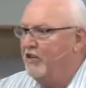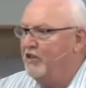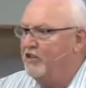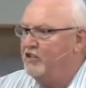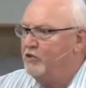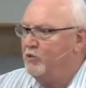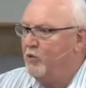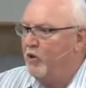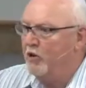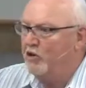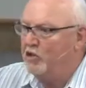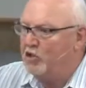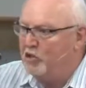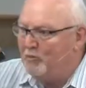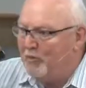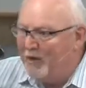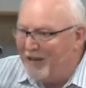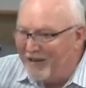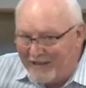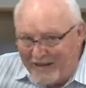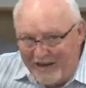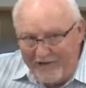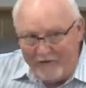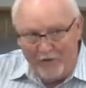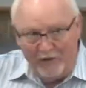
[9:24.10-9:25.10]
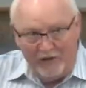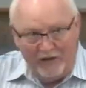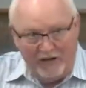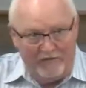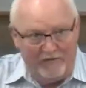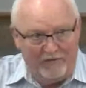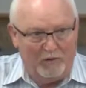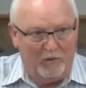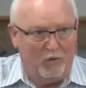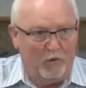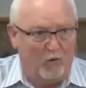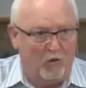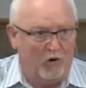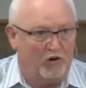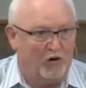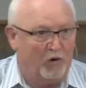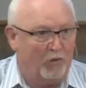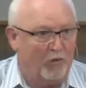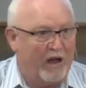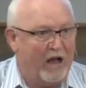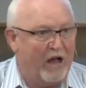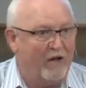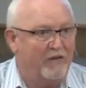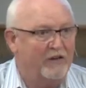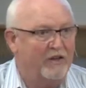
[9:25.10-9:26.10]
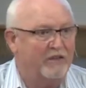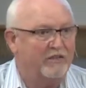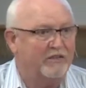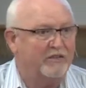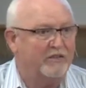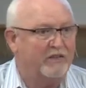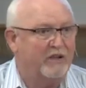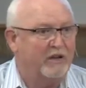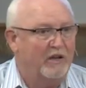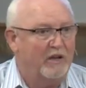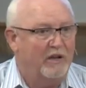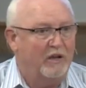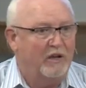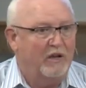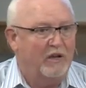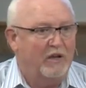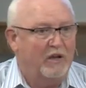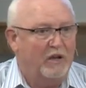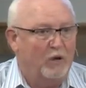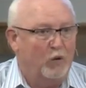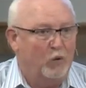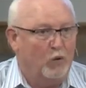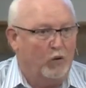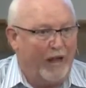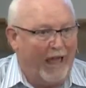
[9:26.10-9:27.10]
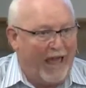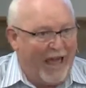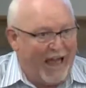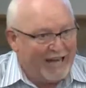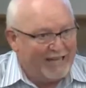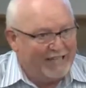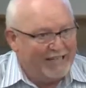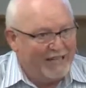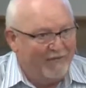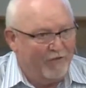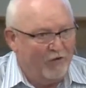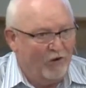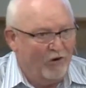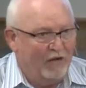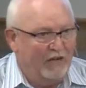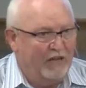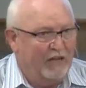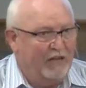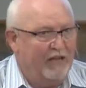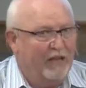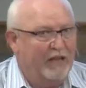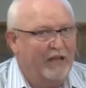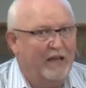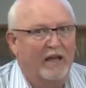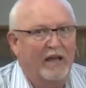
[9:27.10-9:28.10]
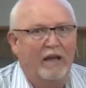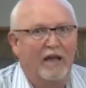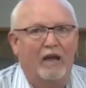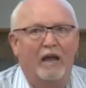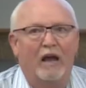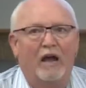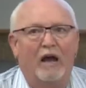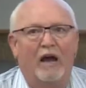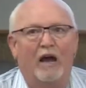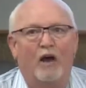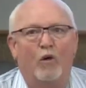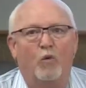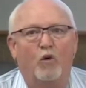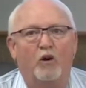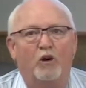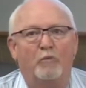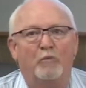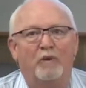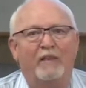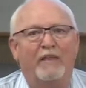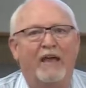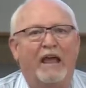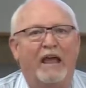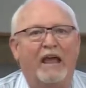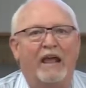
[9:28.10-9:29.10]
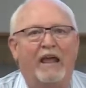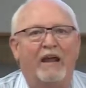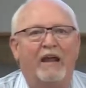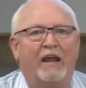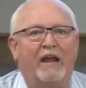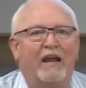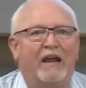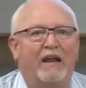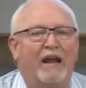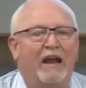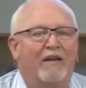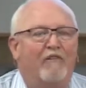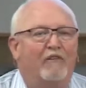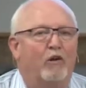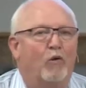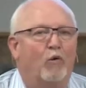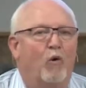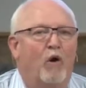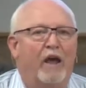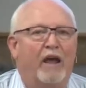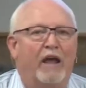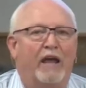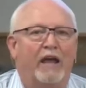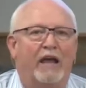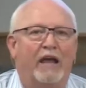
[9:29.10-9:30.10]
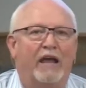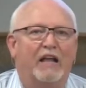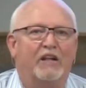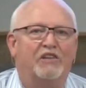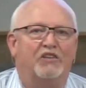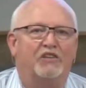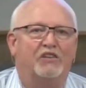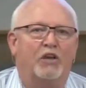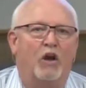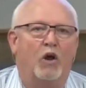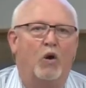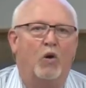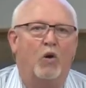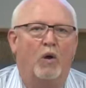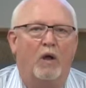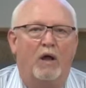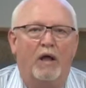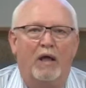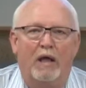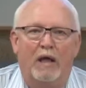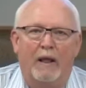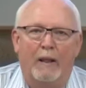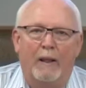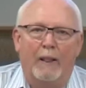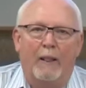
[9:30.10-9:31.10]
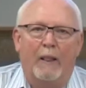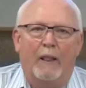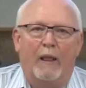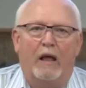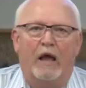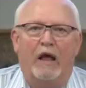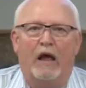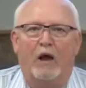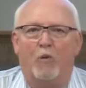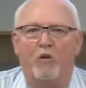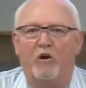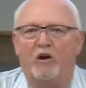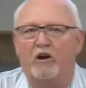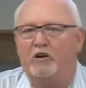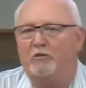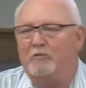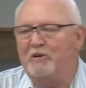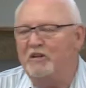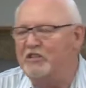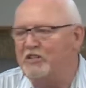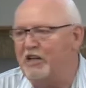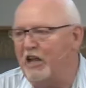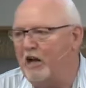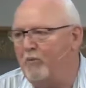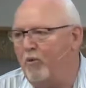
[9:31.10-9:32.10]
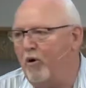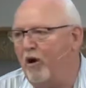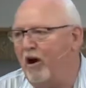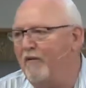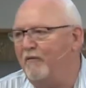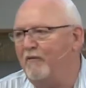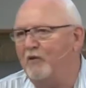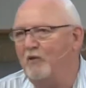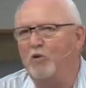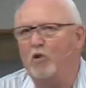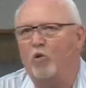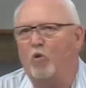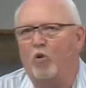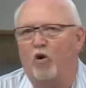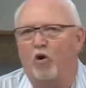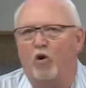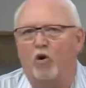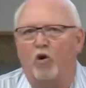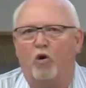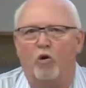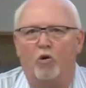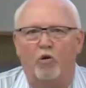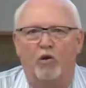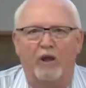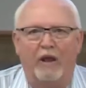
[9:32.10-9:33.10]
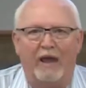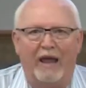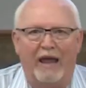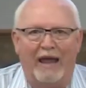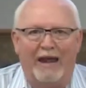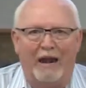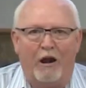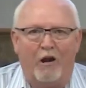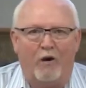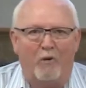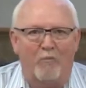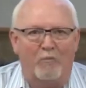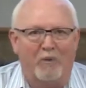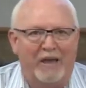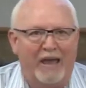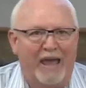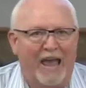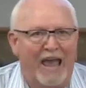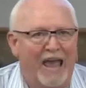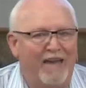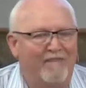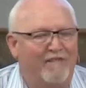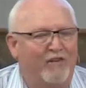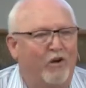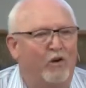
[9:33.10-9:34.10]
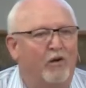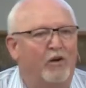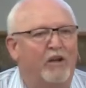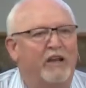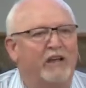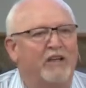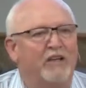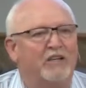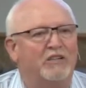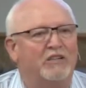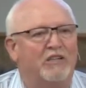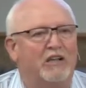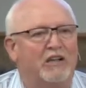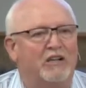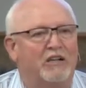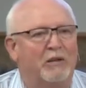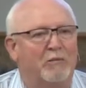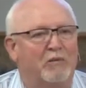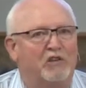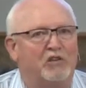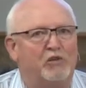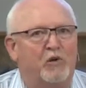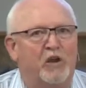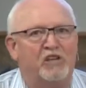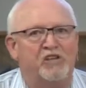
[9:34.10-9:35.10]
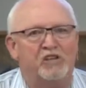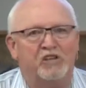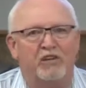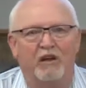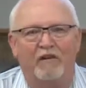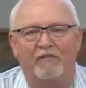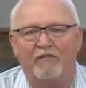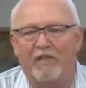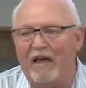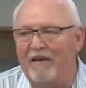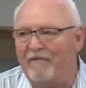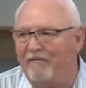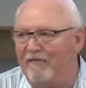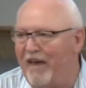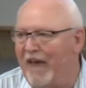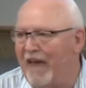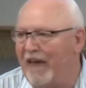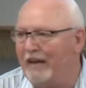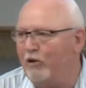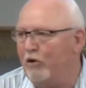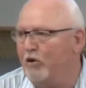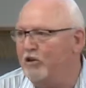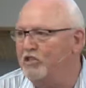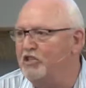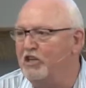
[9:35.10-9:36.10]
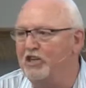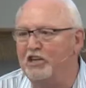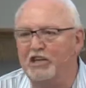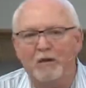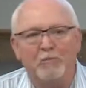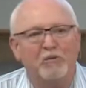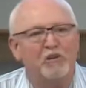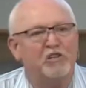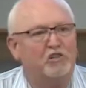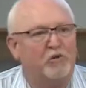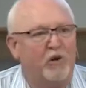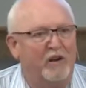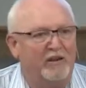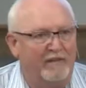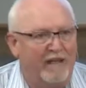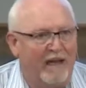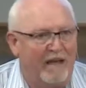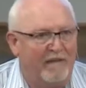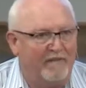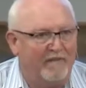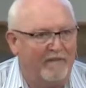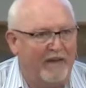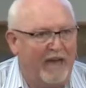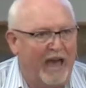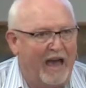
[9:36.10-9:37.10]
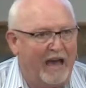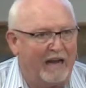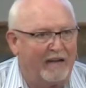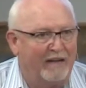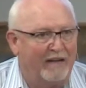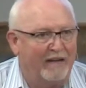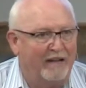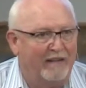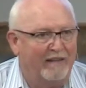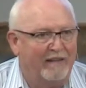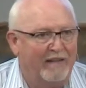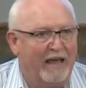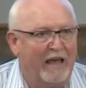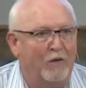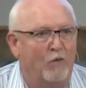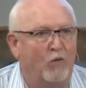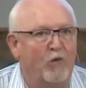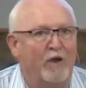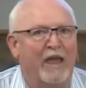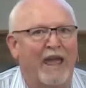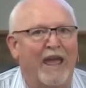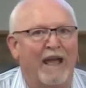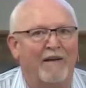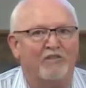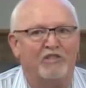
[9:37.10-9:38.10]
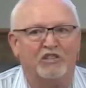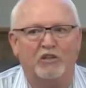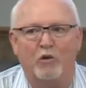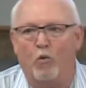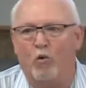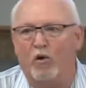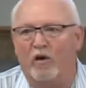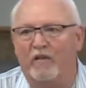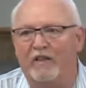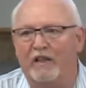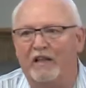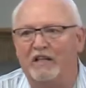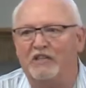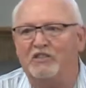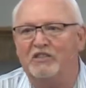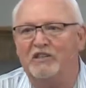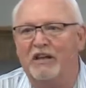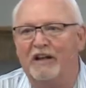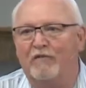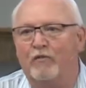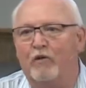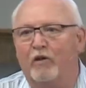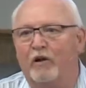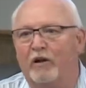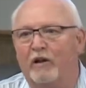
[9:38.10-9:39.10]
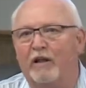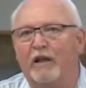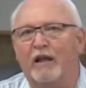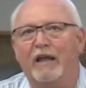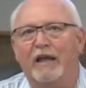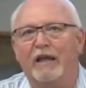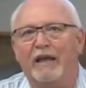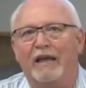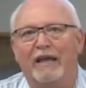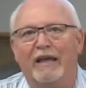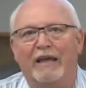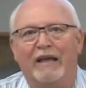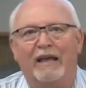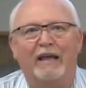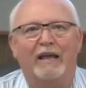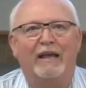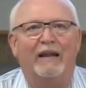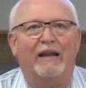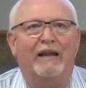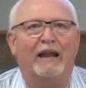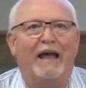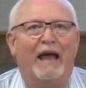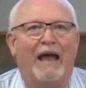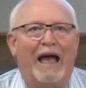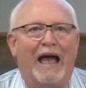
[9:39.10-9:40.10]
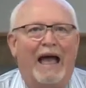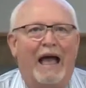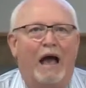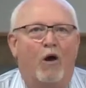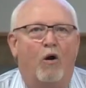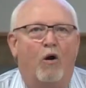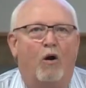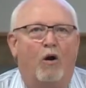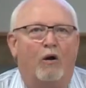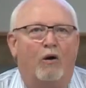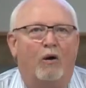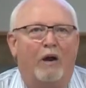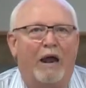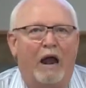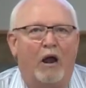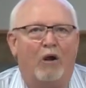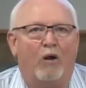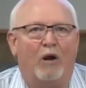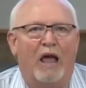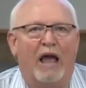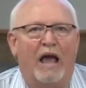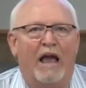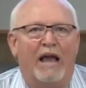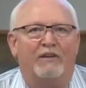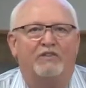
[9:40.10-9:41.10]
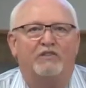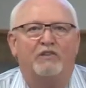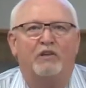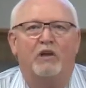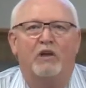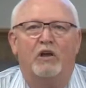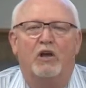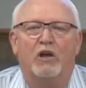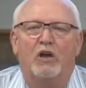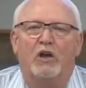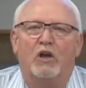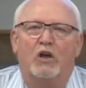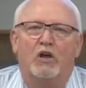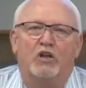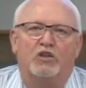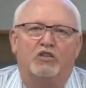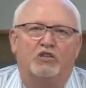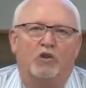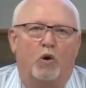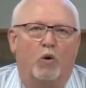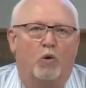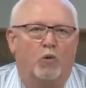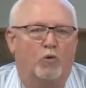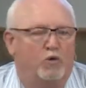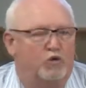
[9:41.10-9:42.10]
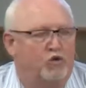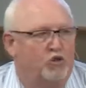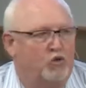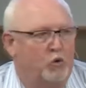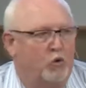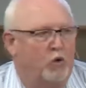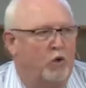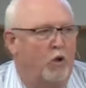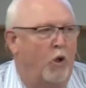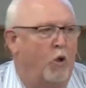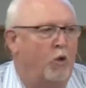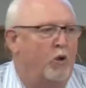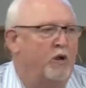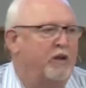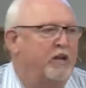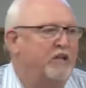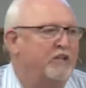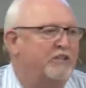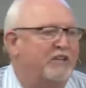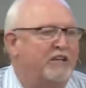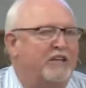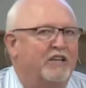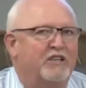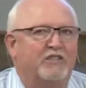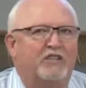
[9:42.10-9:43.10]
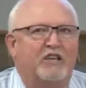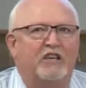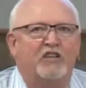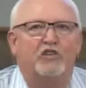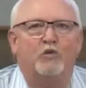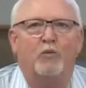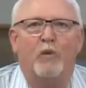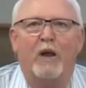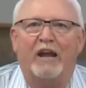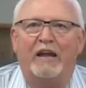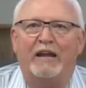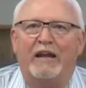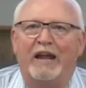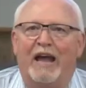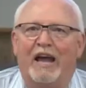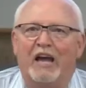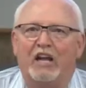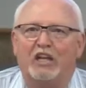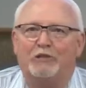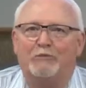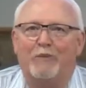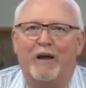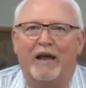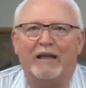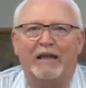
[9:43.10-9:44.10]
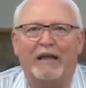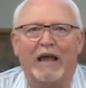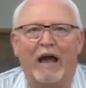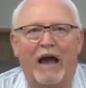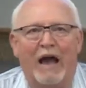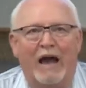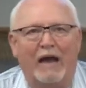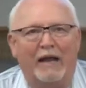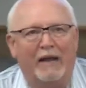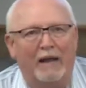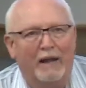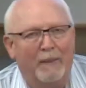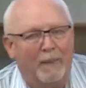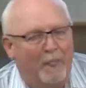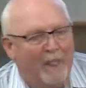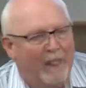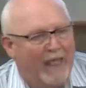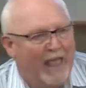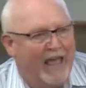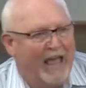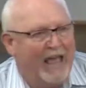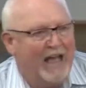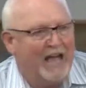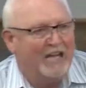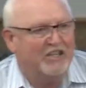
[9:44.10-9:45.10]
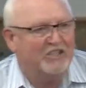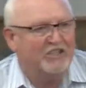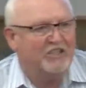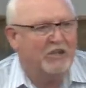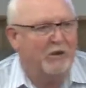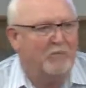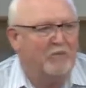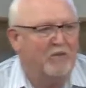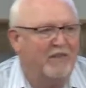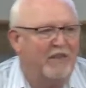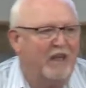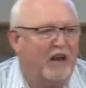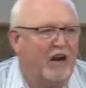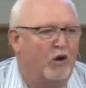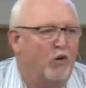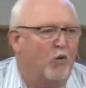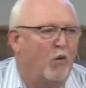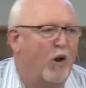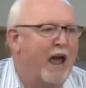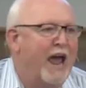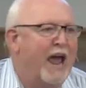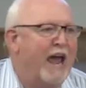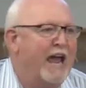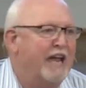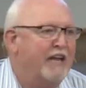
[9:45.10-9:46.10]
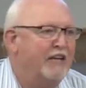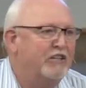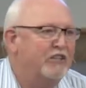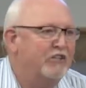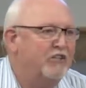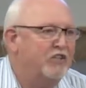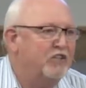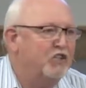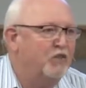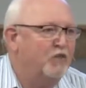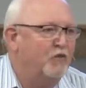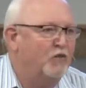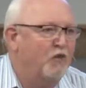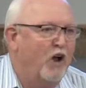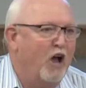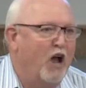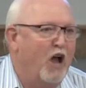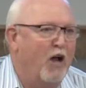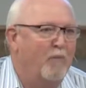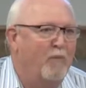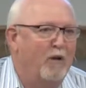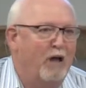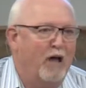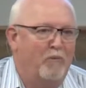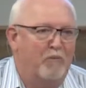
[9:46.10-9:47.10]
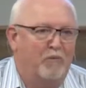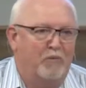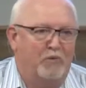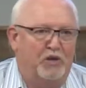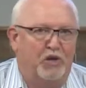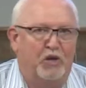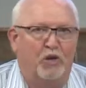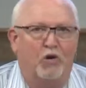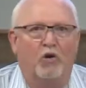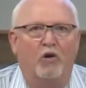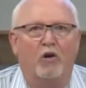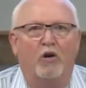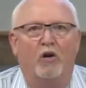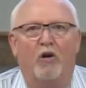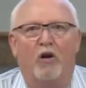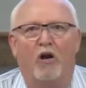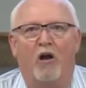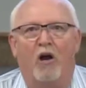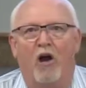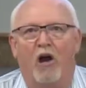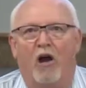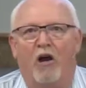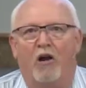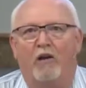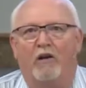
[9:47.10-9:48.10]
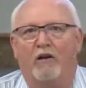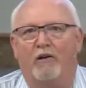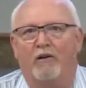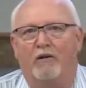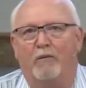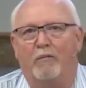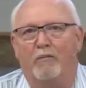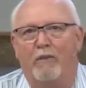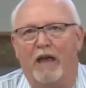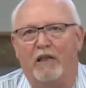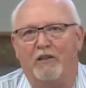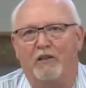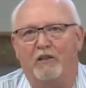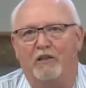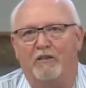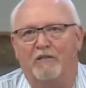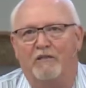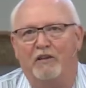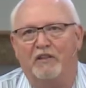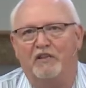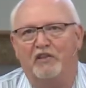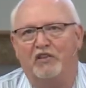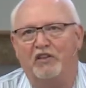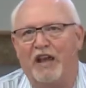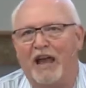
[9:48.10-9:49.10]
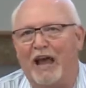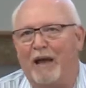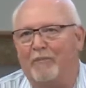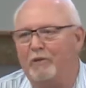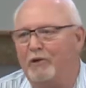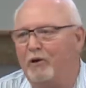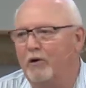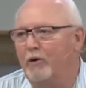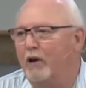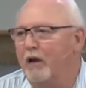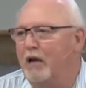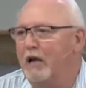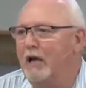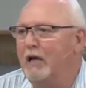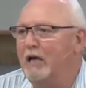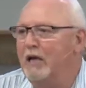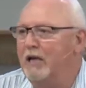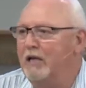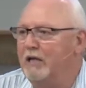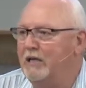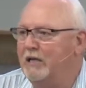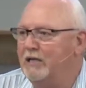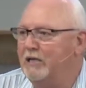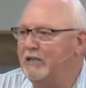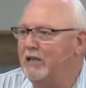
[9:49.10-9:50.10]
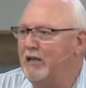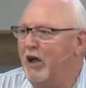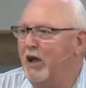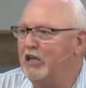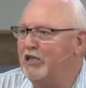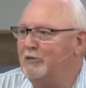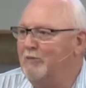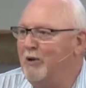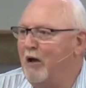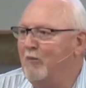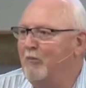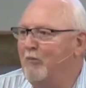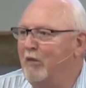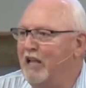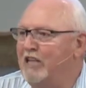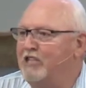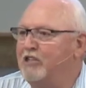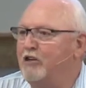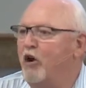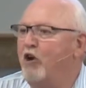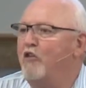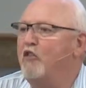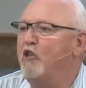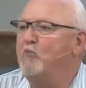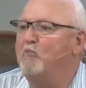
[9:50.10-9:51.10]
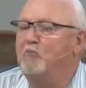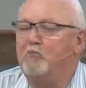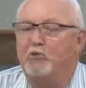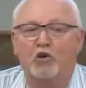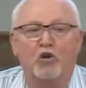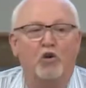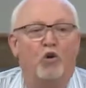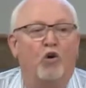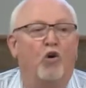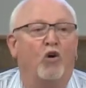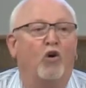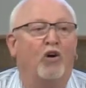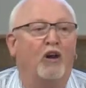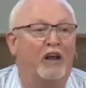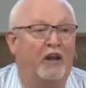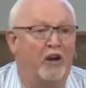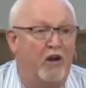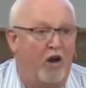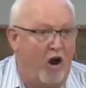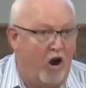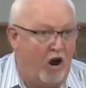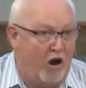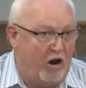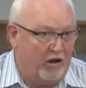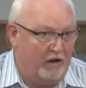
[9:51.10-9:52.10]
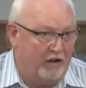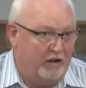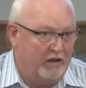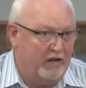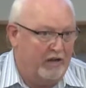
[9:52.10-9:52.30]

us. We are to speak differently from the world around us. We're to act differently. Uh, we're to be that in, in every way. And so uh, we're to be set apart from the world, and our behavior is a demonstration of that fact, or is to demonstrate that fact that we have someone that's different in our, our lives. So, true holiness is, is recognized by God as something that arises from a pure heart. Matthew, the fifth chapter, uh, talks about, Blessed are the pure in heart.